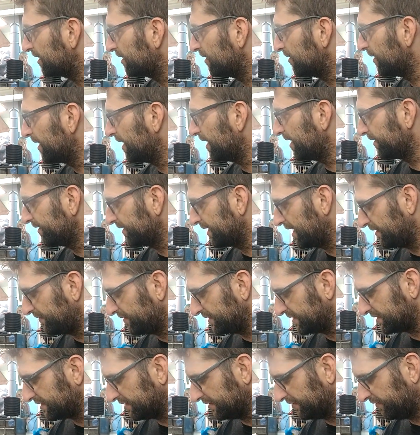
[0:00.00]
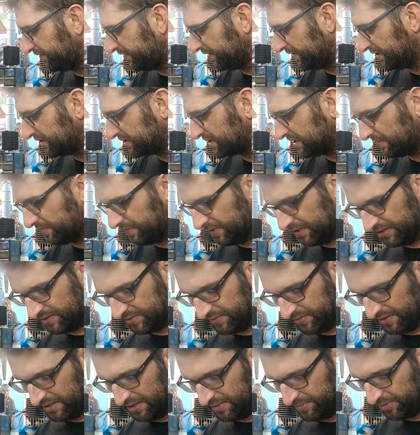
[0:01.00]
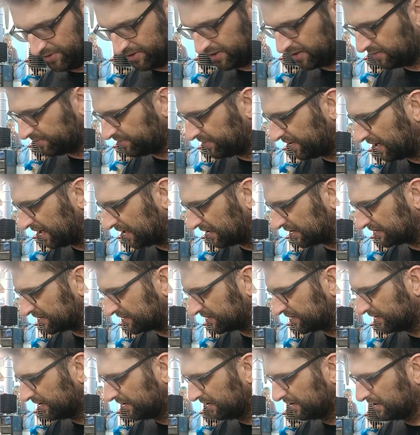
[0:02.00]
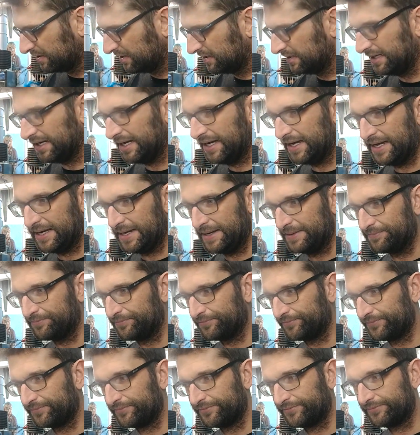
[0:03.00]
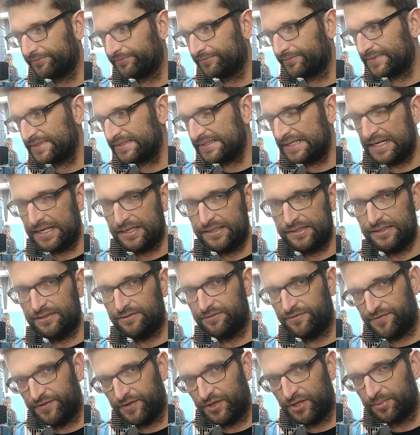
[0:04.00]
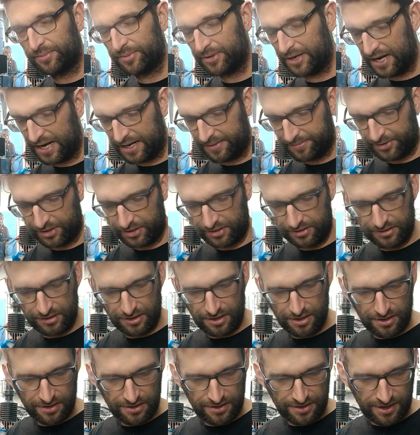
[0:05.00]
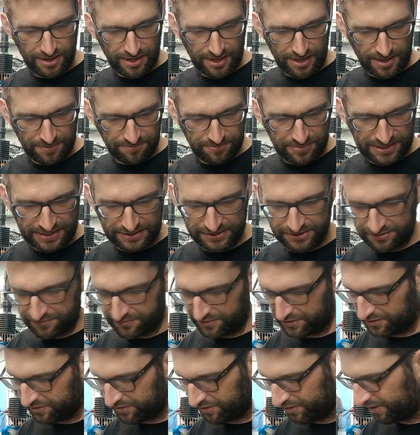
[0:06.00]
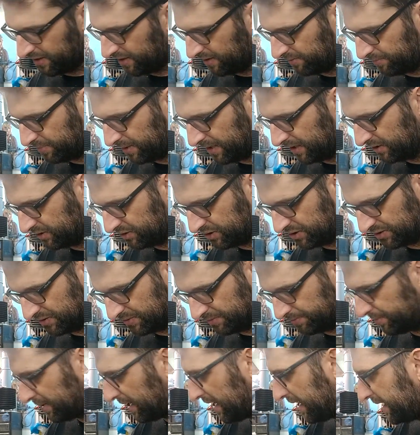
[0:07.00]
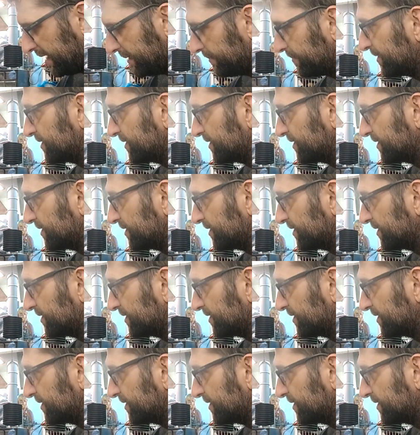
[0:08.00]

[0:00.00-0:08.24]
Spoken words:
go ahead and obviously finish up these 3D printed parts. Sanding, filler primer, paint everything, paint your pipe